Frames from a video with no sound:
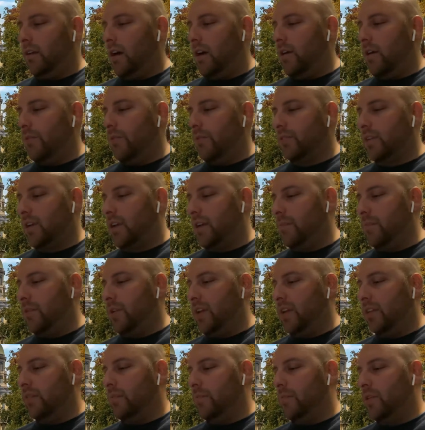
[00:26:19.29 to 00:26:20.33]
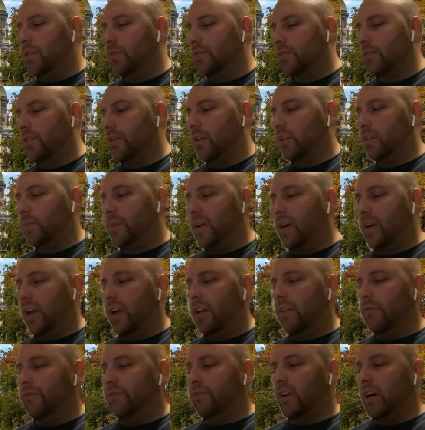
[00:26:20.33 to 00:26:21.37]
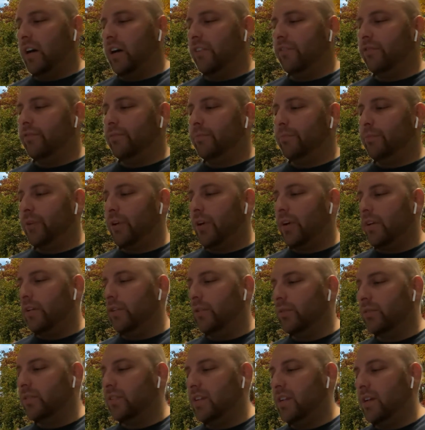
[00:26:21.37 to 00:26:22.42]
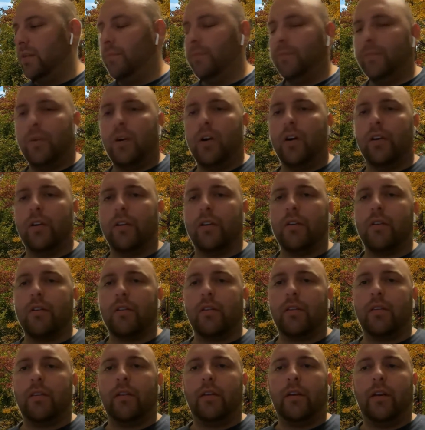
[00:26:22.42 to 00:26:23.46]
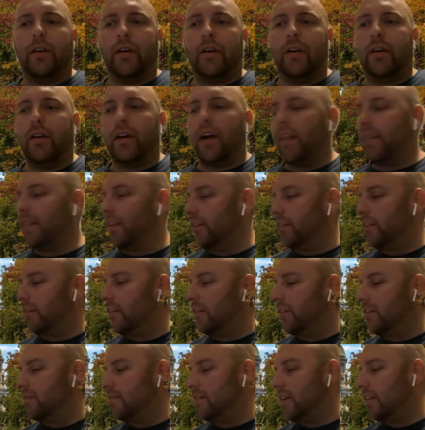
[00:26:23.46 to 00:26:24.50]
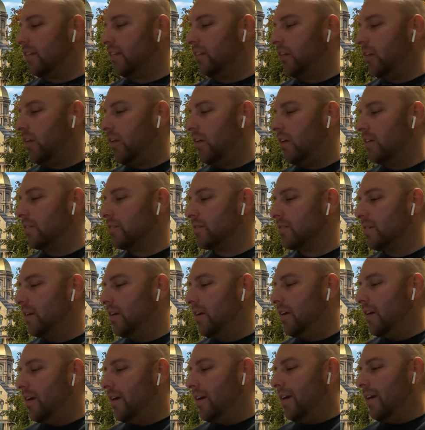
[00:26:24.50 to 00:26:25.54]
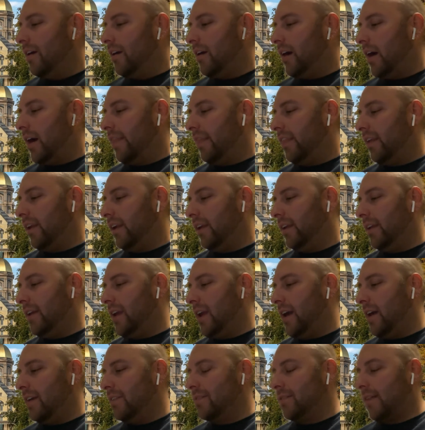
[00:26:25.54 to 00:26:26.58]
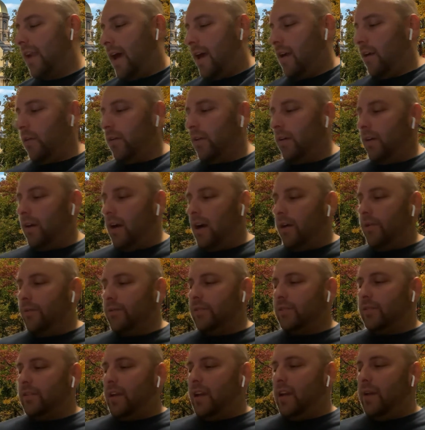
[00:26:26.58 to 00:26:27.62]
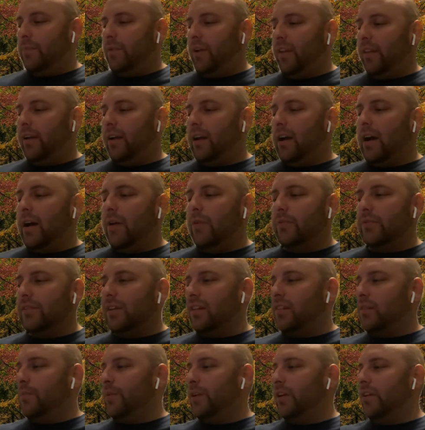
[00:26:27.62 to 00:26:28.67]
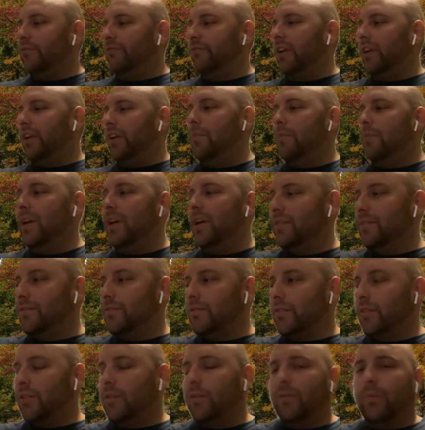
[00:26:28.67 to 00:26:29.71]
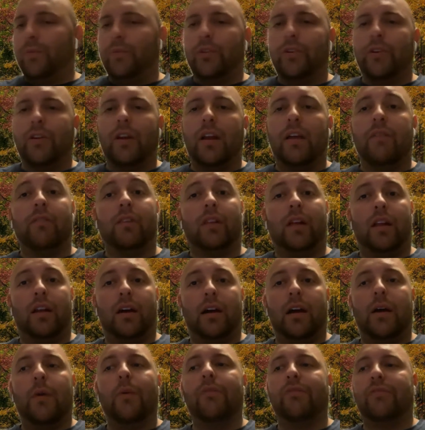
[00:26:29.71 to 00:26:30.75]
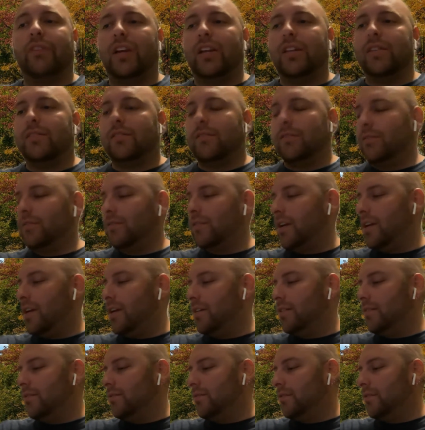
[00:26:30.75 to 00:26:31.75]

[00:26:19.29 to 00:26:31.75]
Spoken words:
State being the most talked about 8-5 perennial team on earth. I think they're going to take the loss. I think, it's at Iowa State. I think Iowa's got the bigger fan base, so you're going to have a lot of Iowa fans in the stands.